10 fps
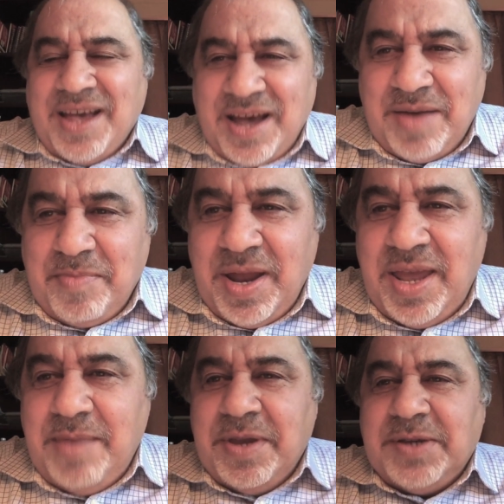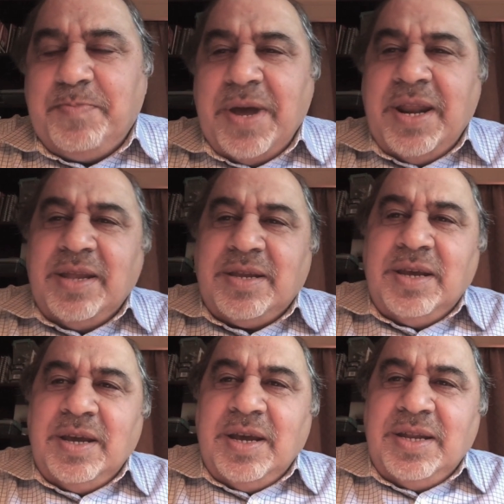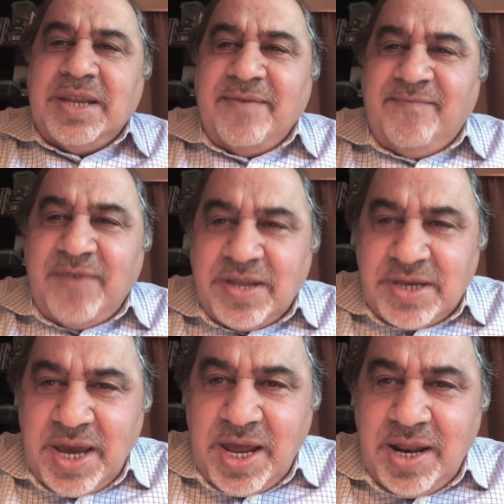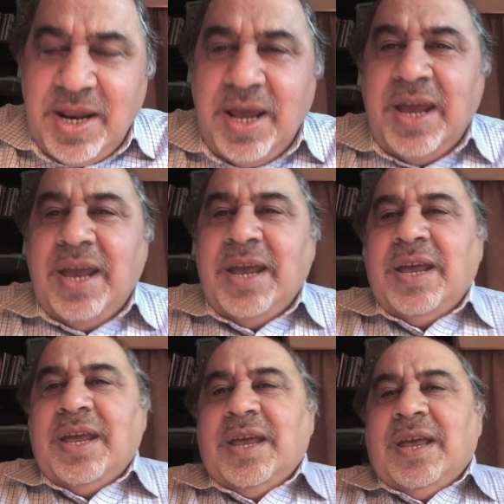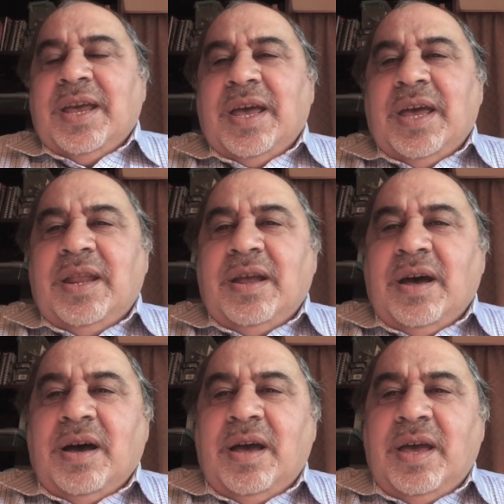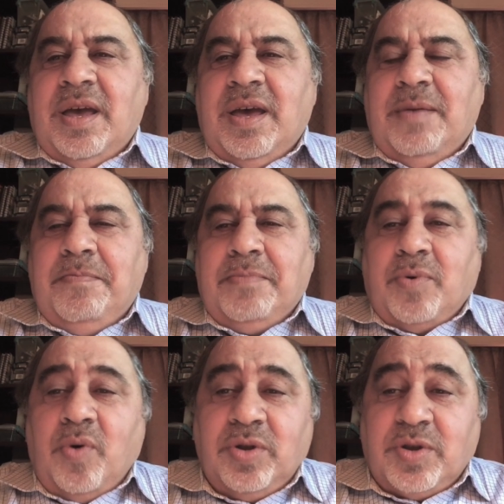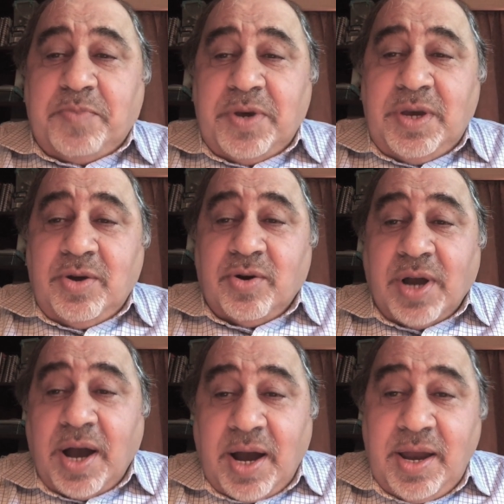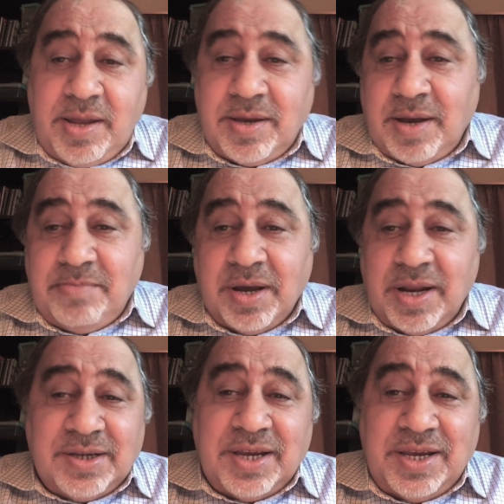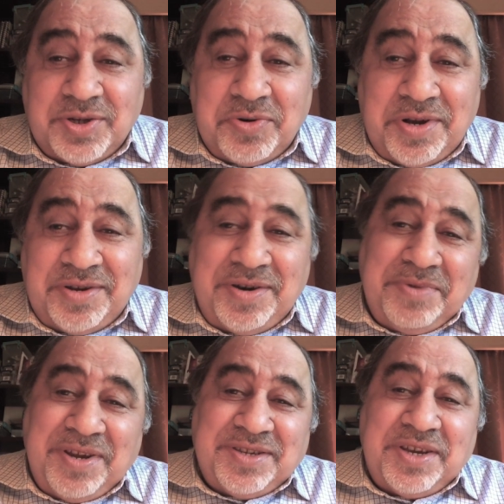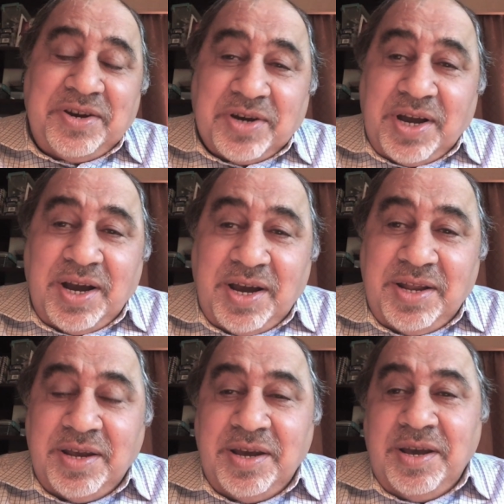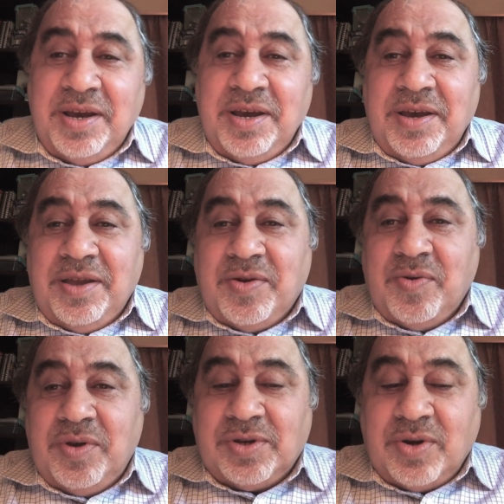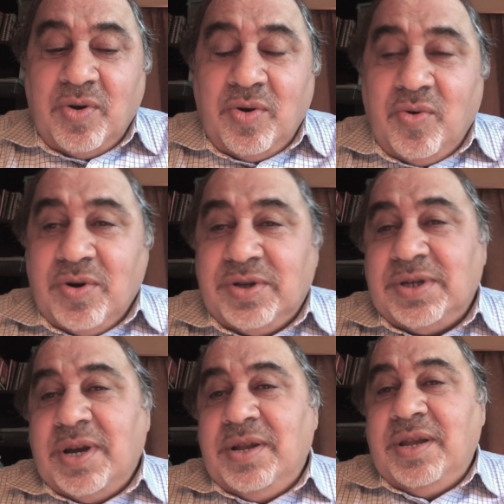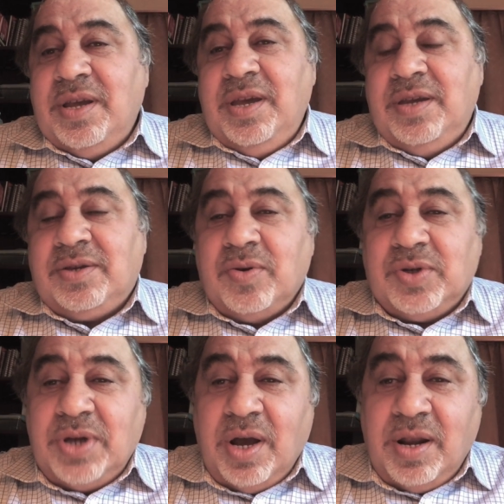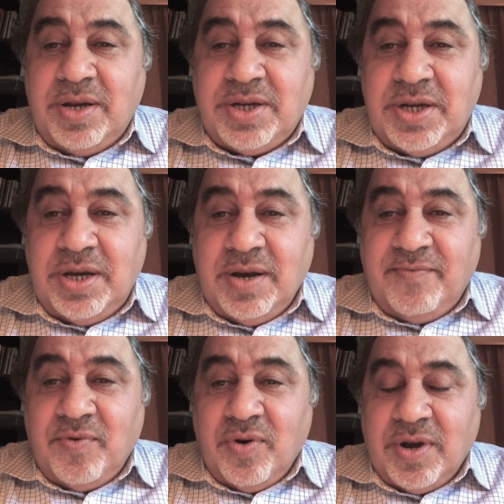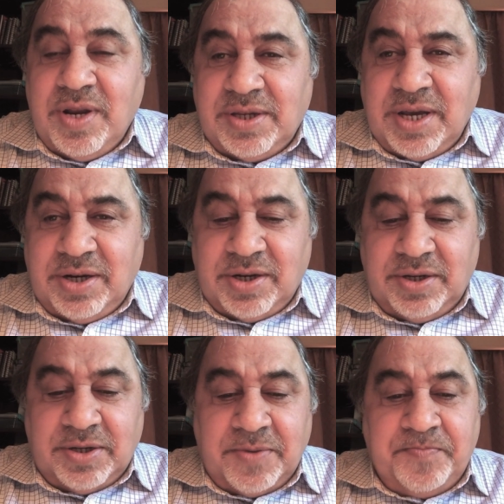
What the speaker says: Hi, my name is Benet Davetian, and I am going to be your guide. I'm not going to say instructor, I'm going to say your guide through this course on the Sociology of Organizations.